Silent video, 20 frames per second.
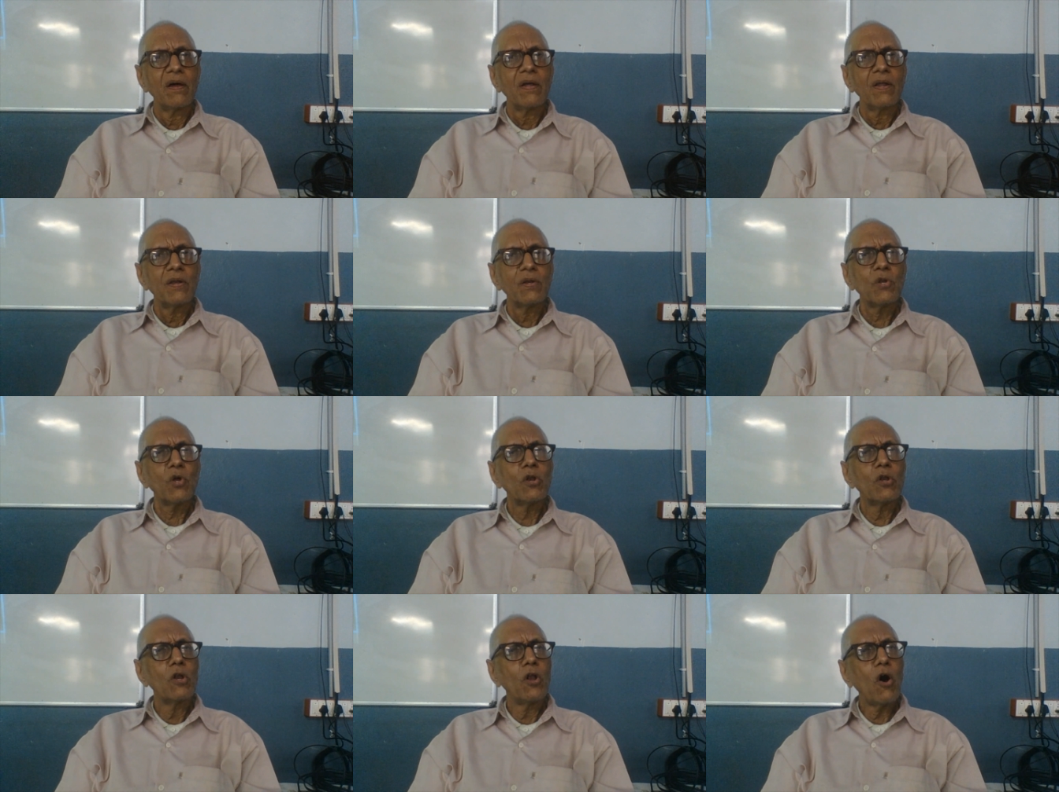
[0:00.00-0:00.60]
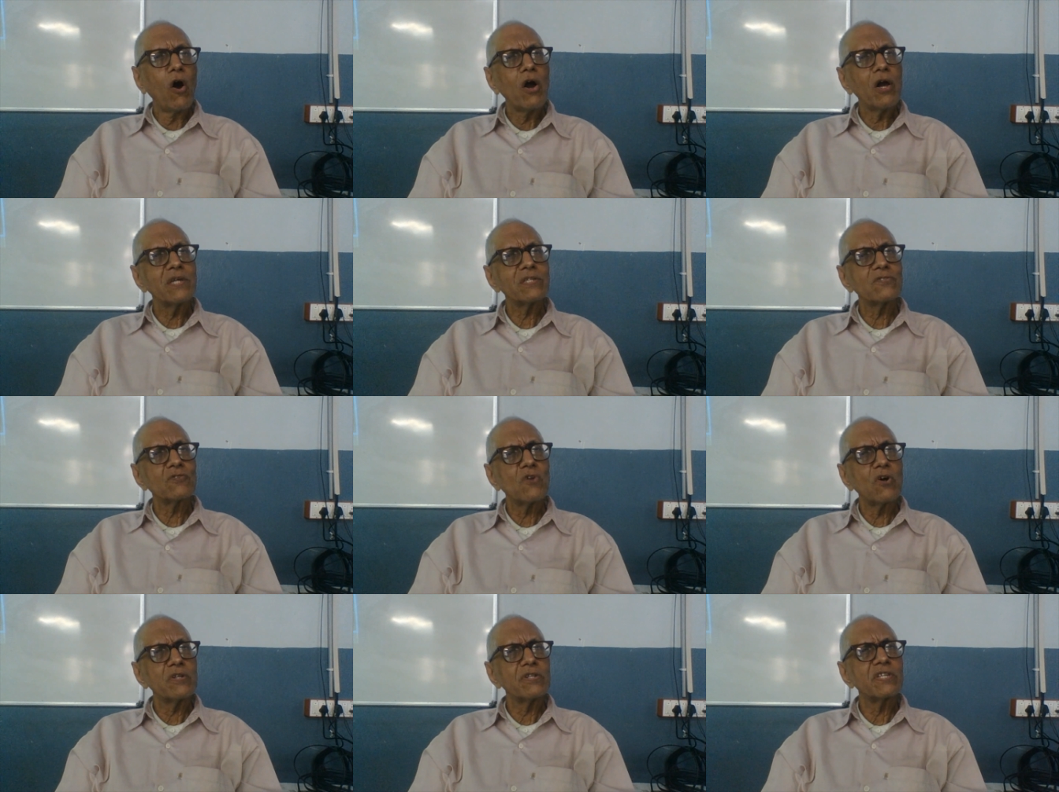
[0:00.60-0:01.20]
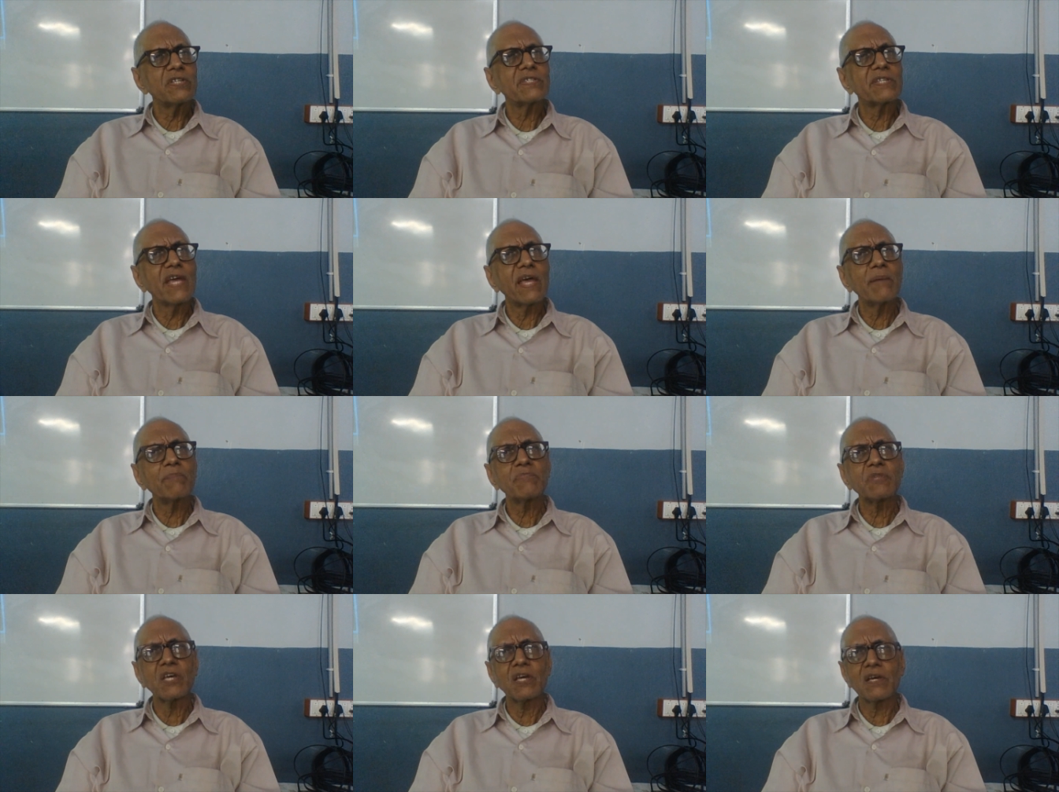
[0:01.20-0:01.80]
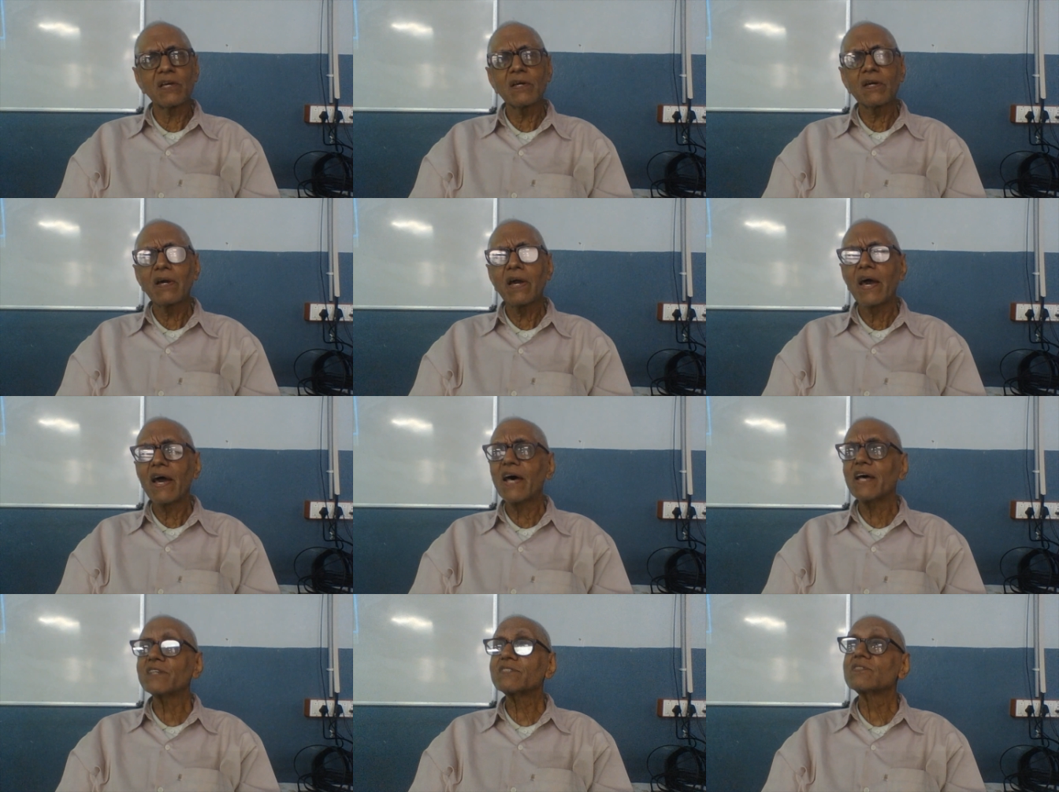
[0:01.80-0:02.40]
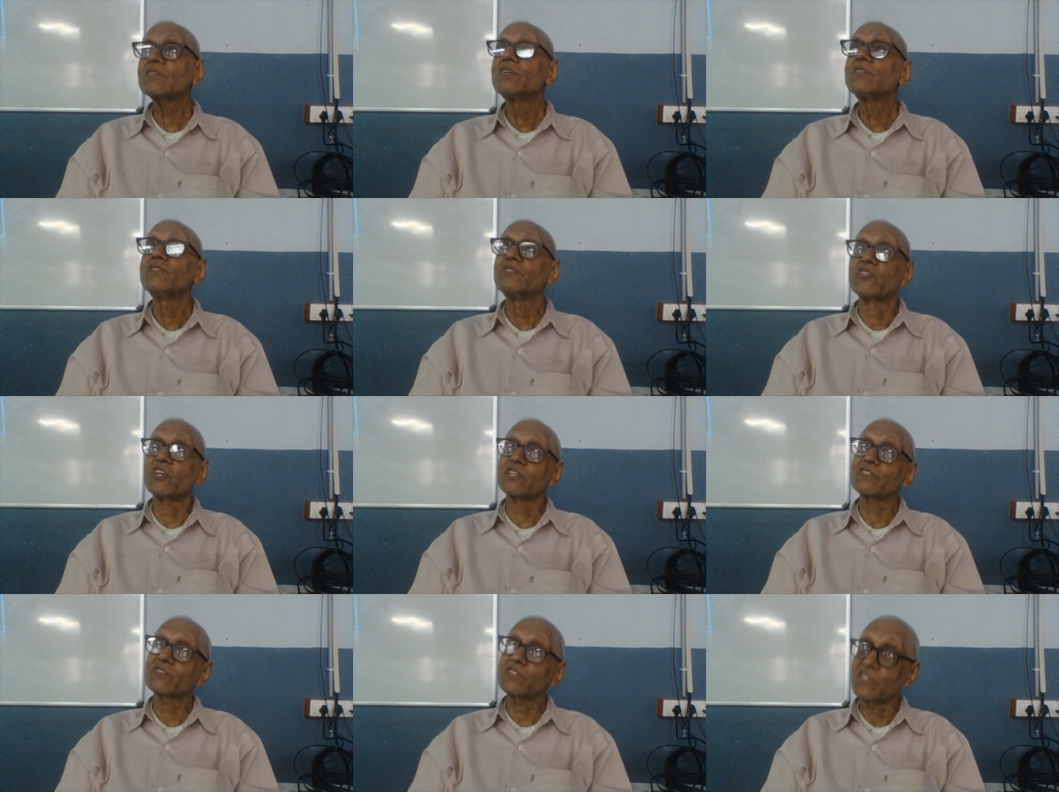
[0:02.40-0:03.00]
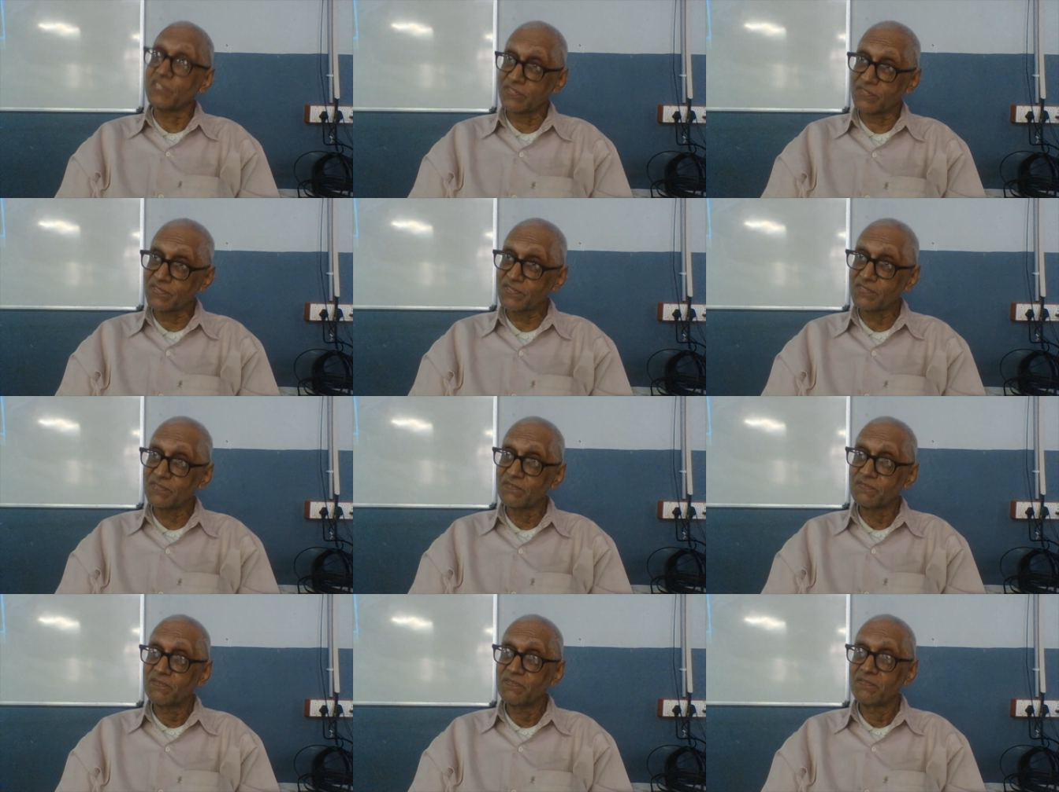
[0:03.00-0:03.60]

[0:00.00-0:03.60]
Now, law is not the same thing as justice.